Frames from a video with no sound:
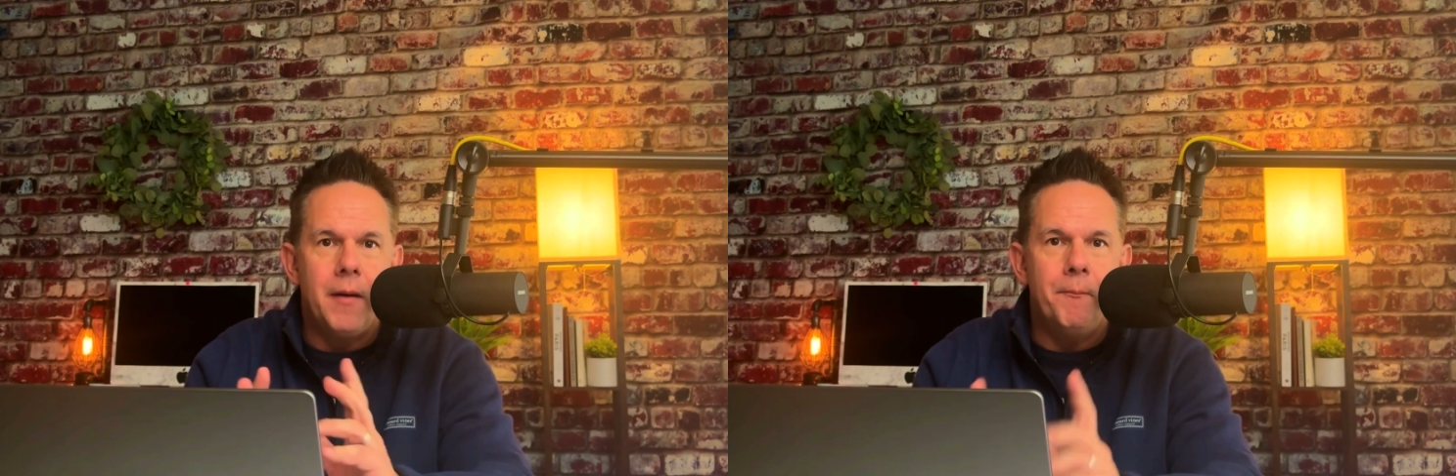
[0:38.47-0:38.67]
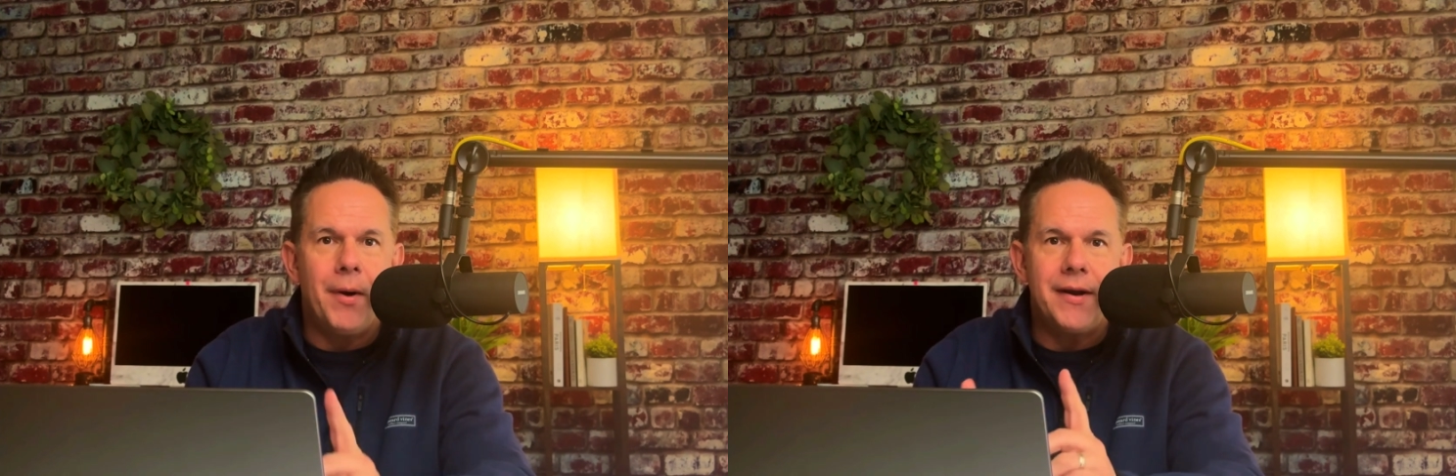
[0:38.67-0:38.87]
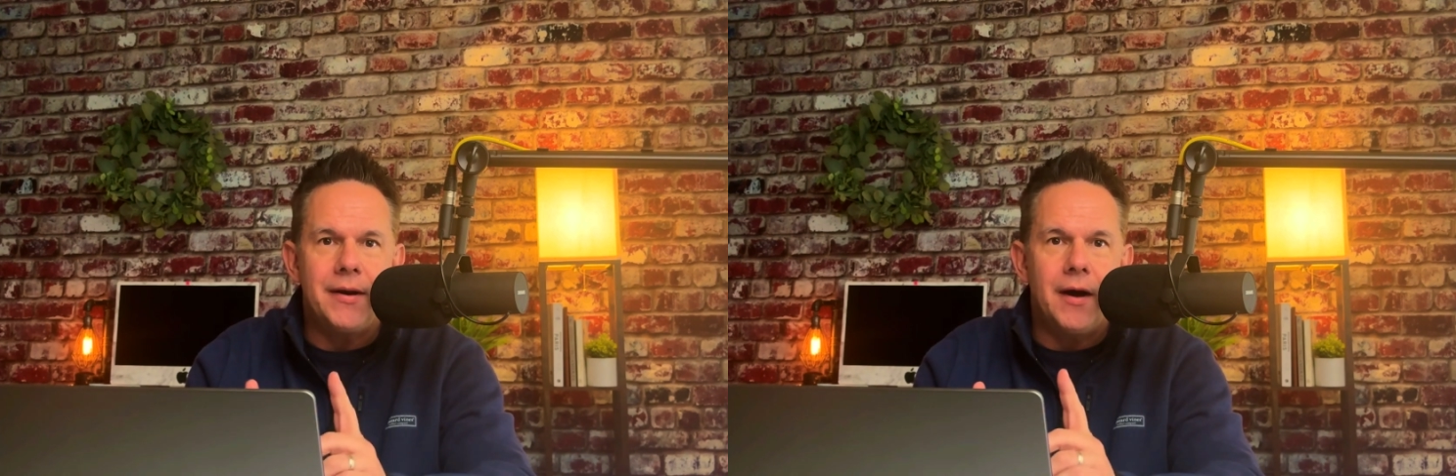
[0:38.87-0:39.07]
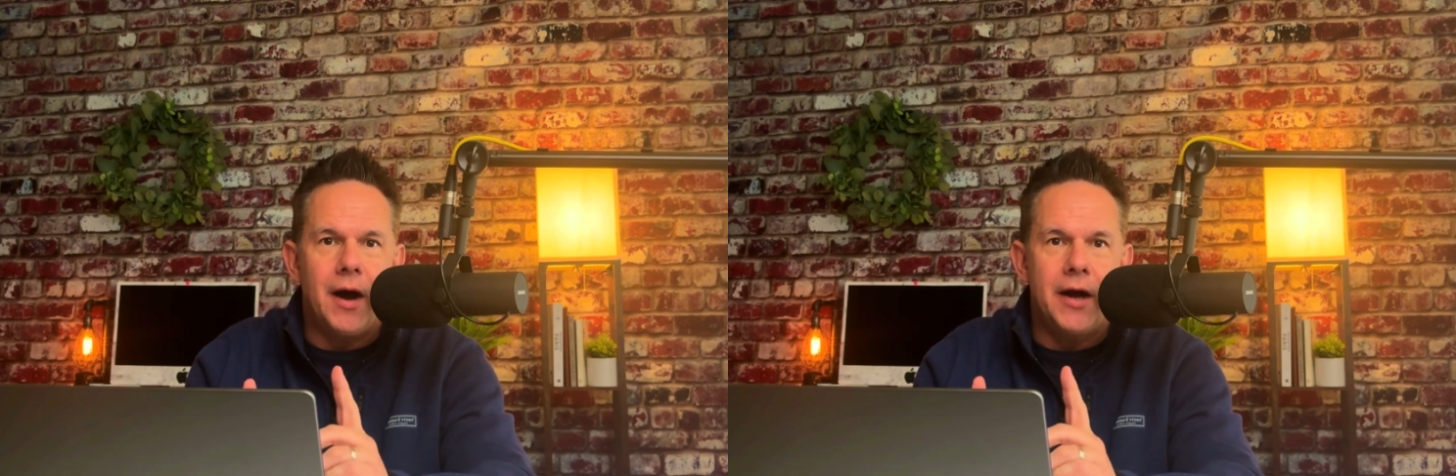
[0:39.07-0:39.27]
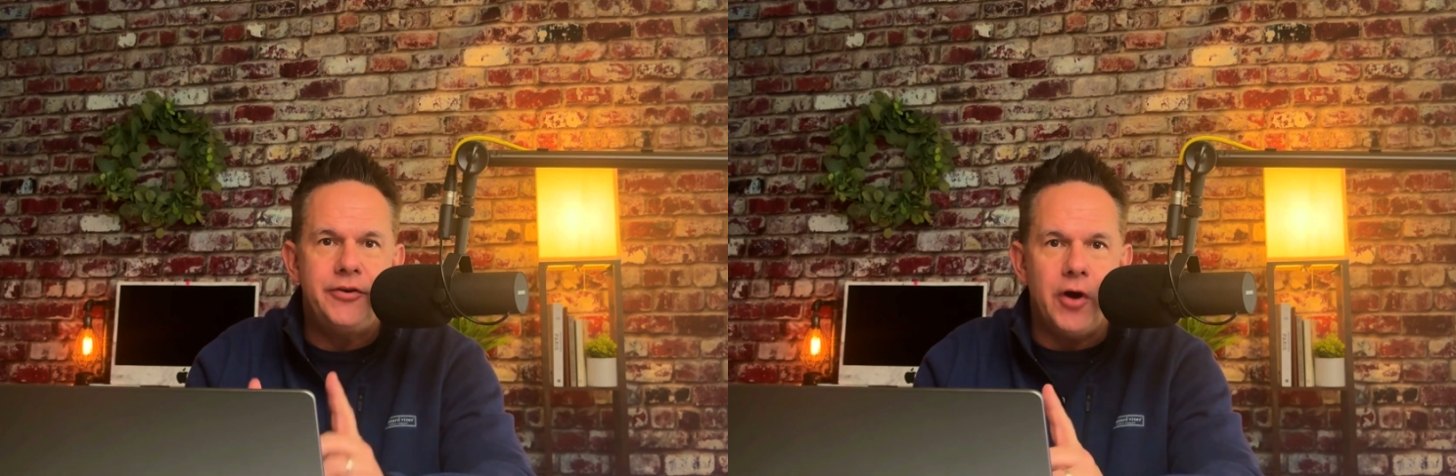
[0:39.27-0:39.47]
But
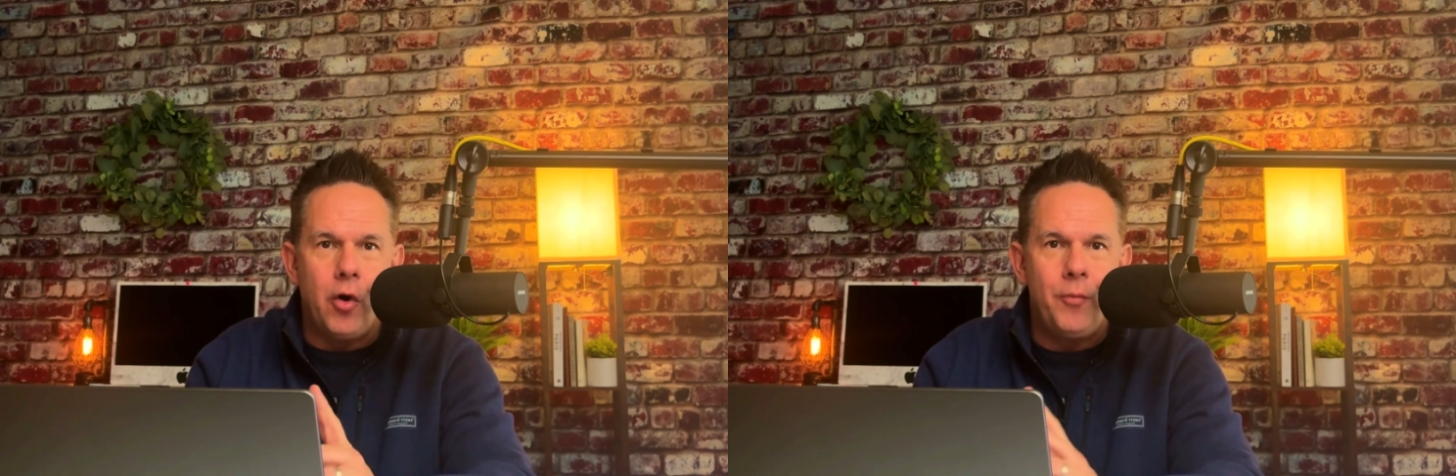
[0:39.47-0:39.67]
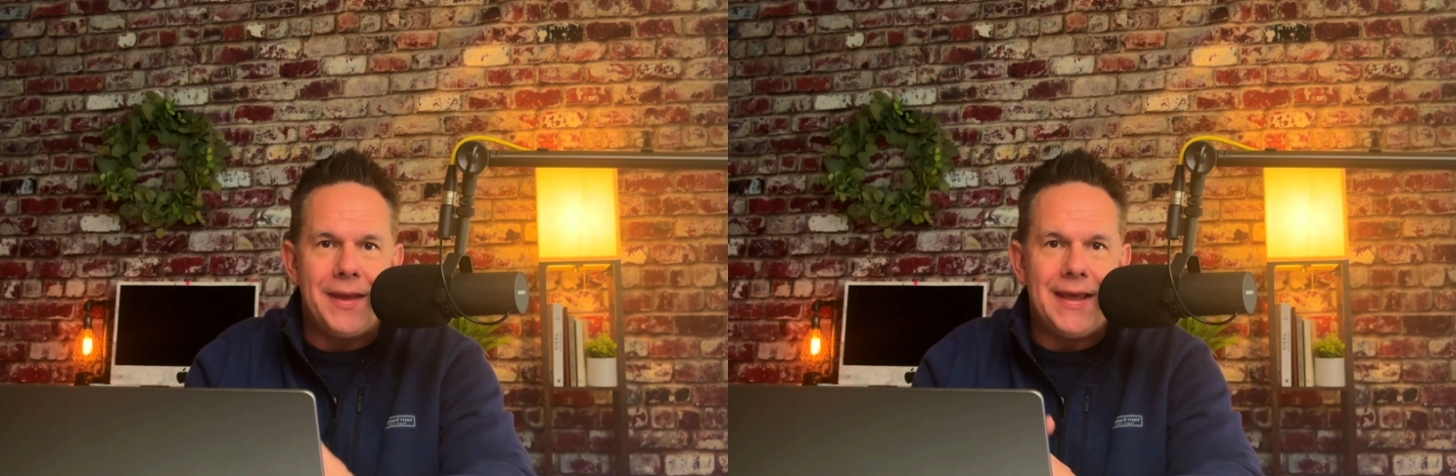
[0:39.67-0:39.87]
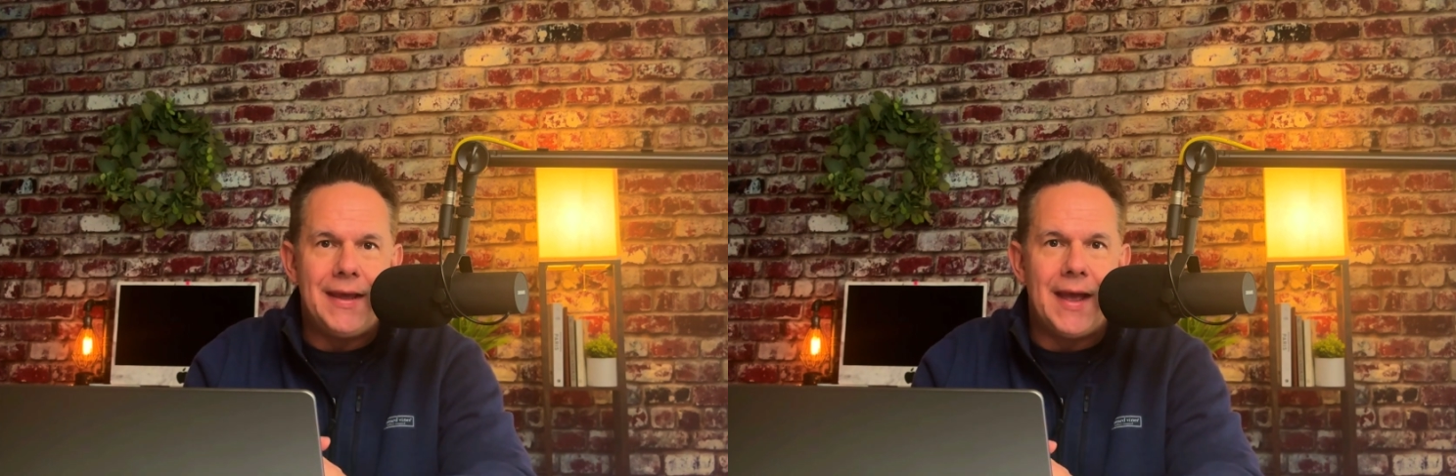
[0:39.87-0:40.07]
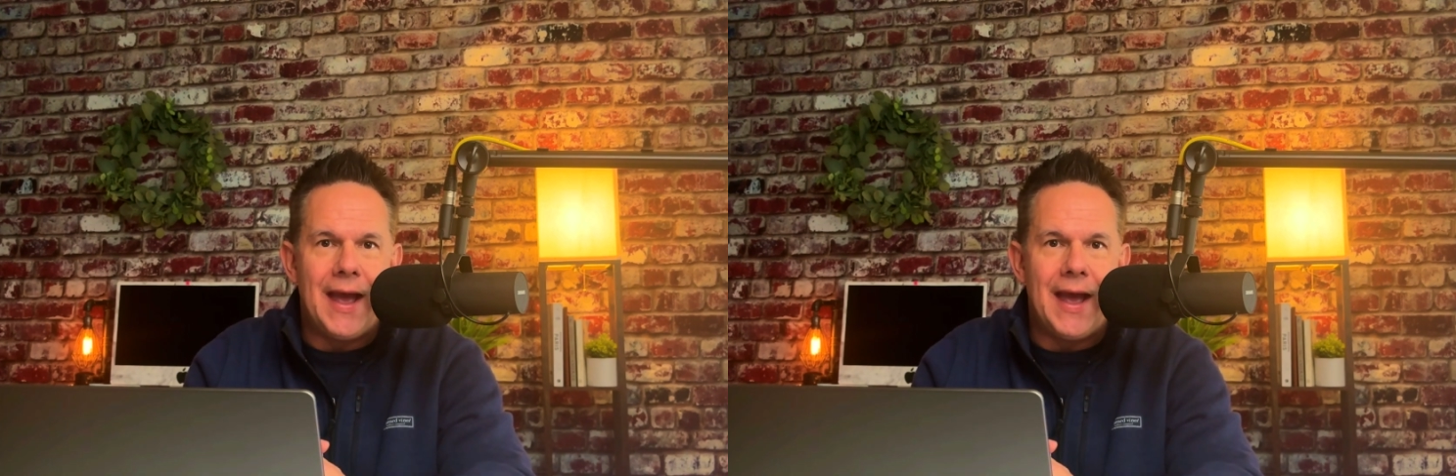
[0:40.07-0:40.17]
Adobe